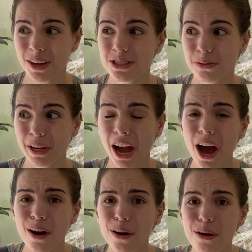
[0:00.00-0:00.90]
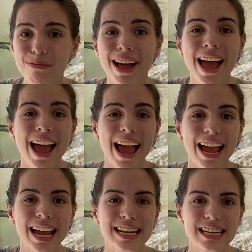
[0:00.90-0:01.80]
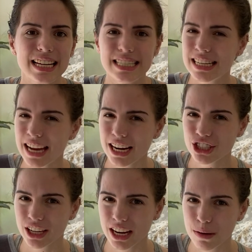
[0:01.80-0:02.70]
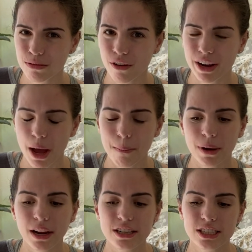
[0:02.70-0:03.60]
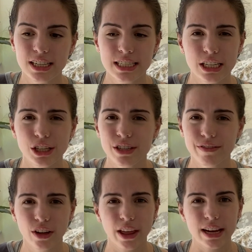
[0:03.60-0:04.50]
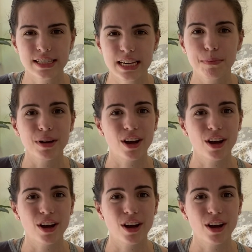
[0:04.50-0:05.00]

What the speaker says: So we got home, and I didn't actually end up throwing up, but I just continued to feel that deep